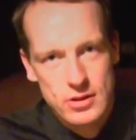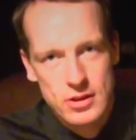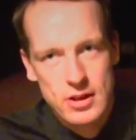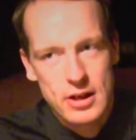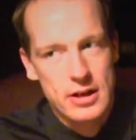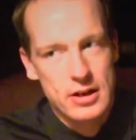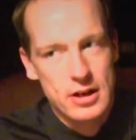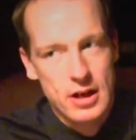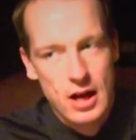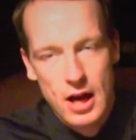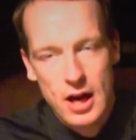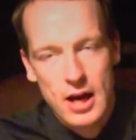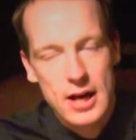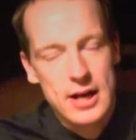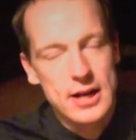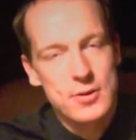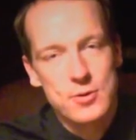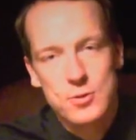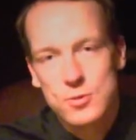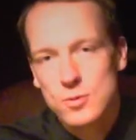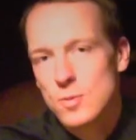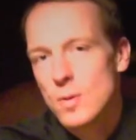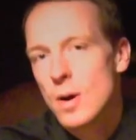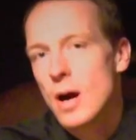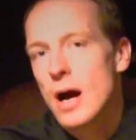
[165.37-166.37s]
then
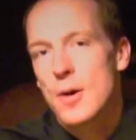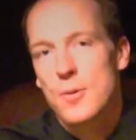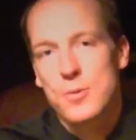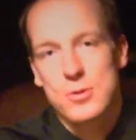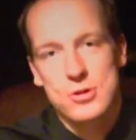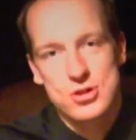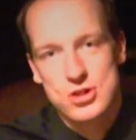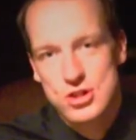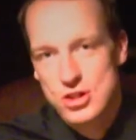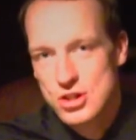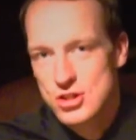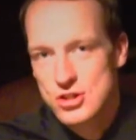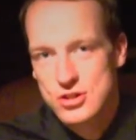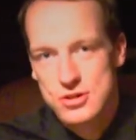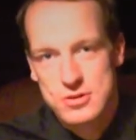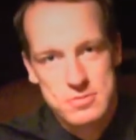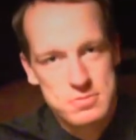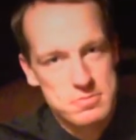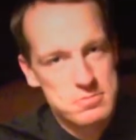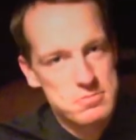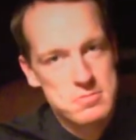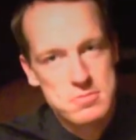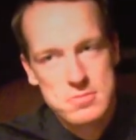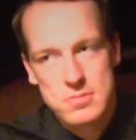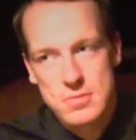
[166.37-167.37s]
I, I was just,
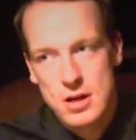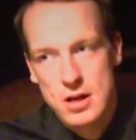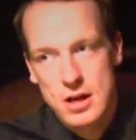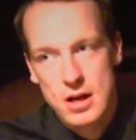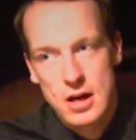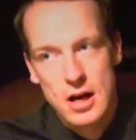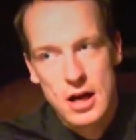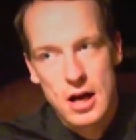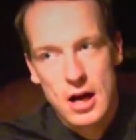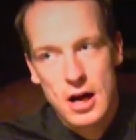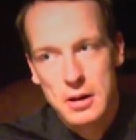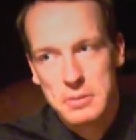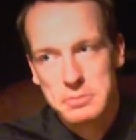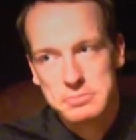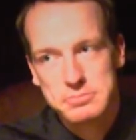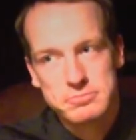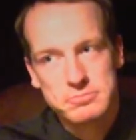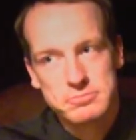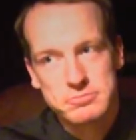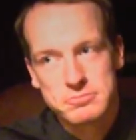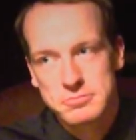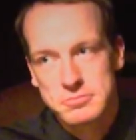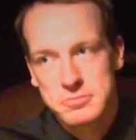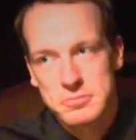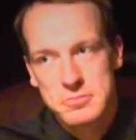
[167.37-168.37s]
uh,
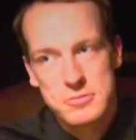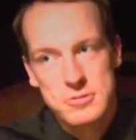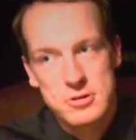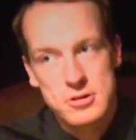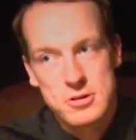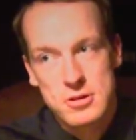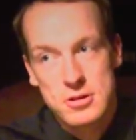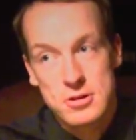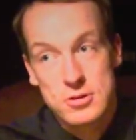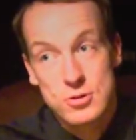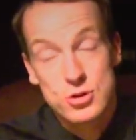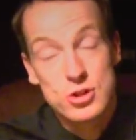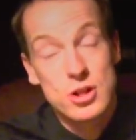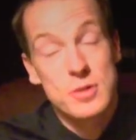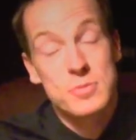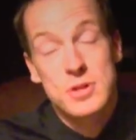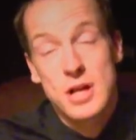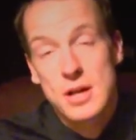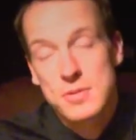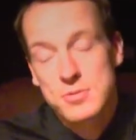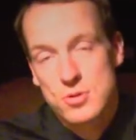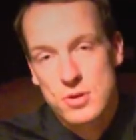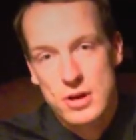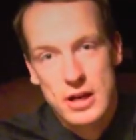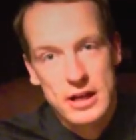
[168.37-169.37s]

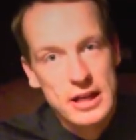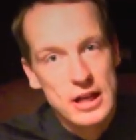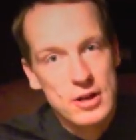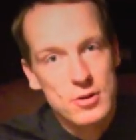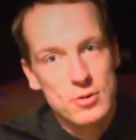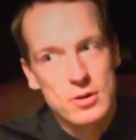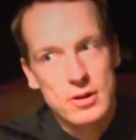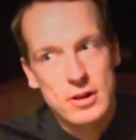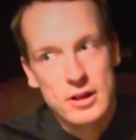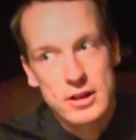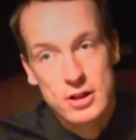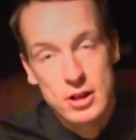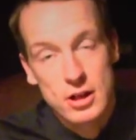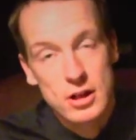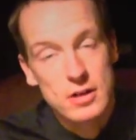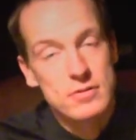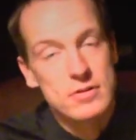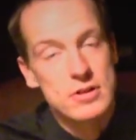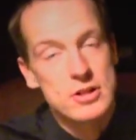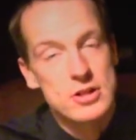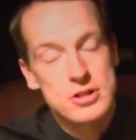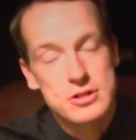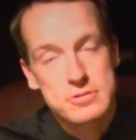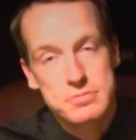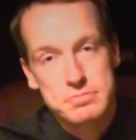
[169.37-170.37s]
sometimes when I get really
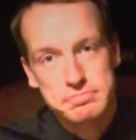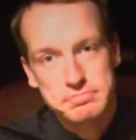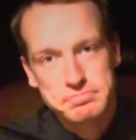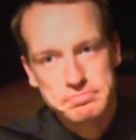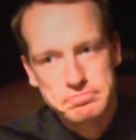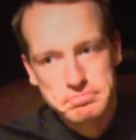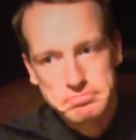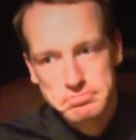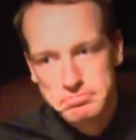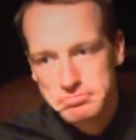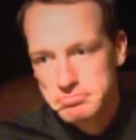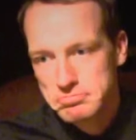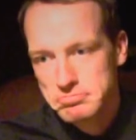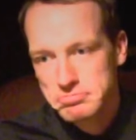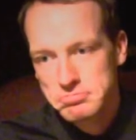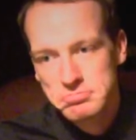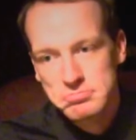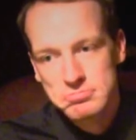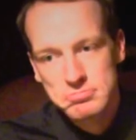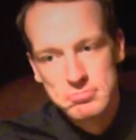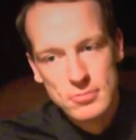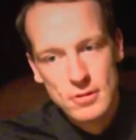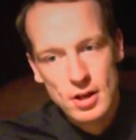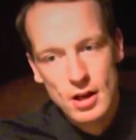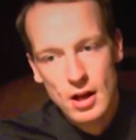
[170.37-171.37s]
nervous,
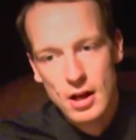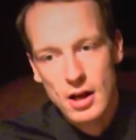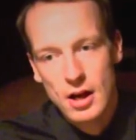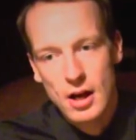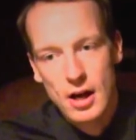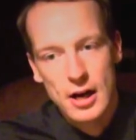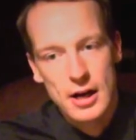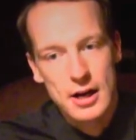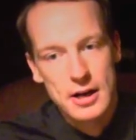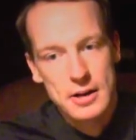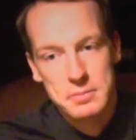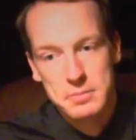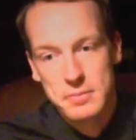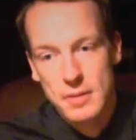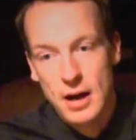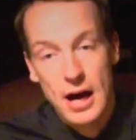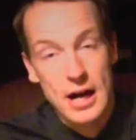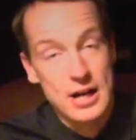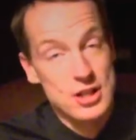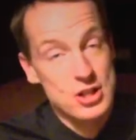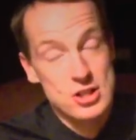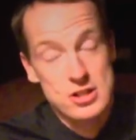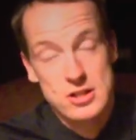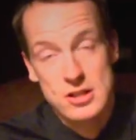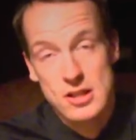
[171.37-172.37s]
uh,
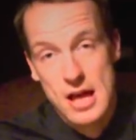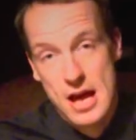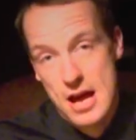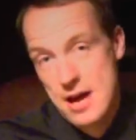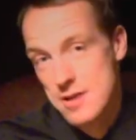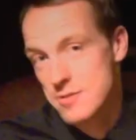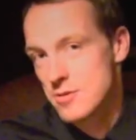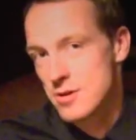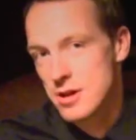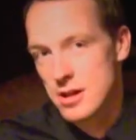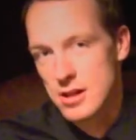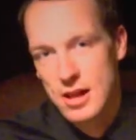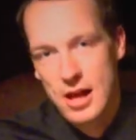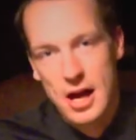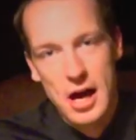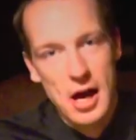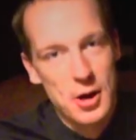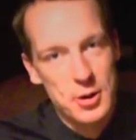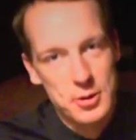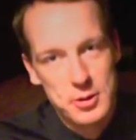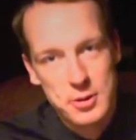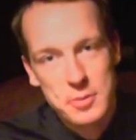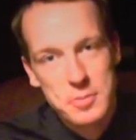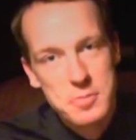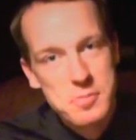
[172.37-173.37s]
I just laugh
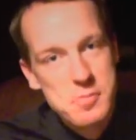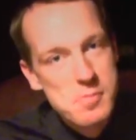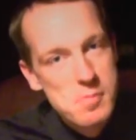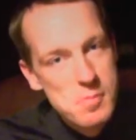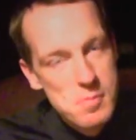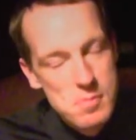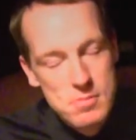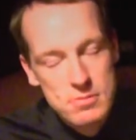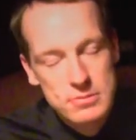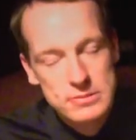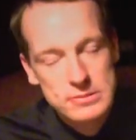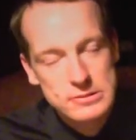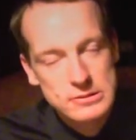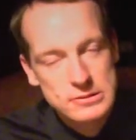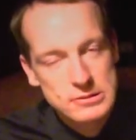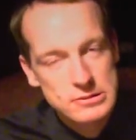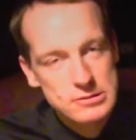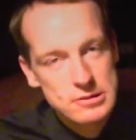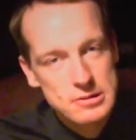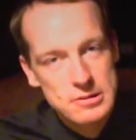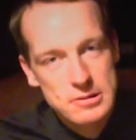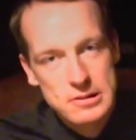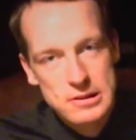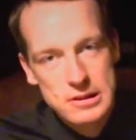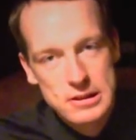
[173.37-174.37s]

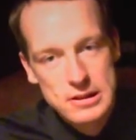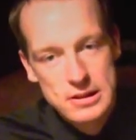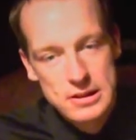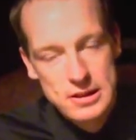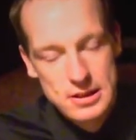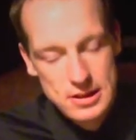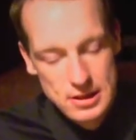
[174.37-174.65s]
aloud.